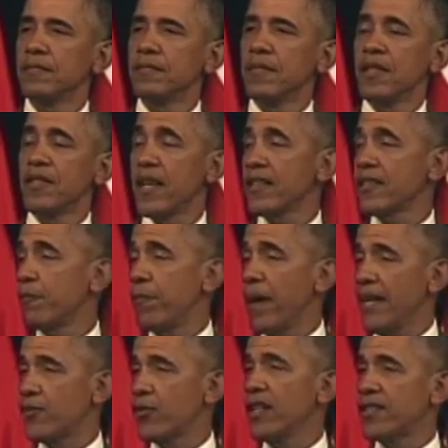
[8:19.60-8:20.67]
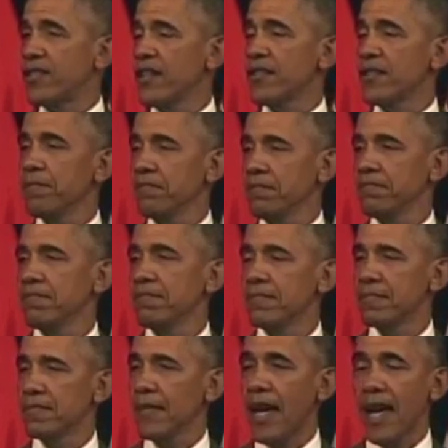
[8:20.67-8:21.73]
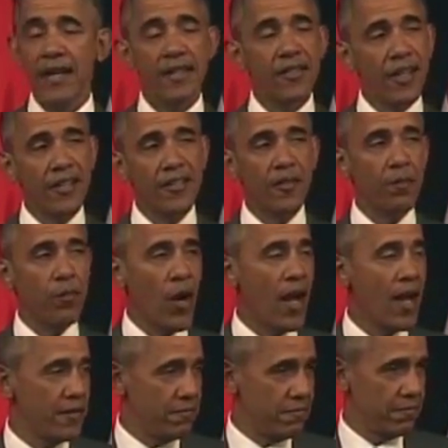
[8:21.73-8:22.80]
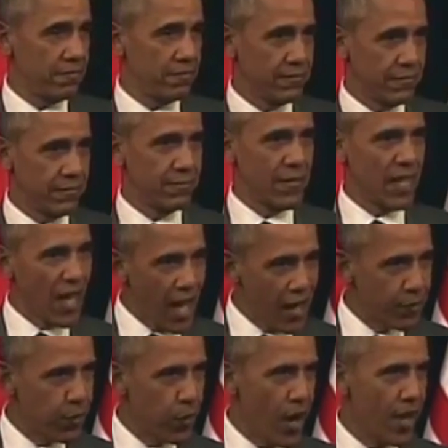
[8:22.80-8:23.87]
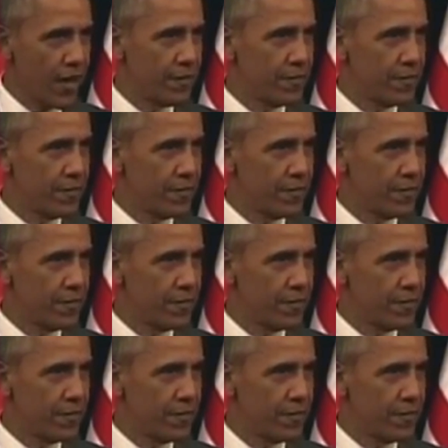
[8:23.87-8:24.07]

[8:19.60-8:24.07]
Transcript: a sense of patriotism and a sense of pride, a lot of pride,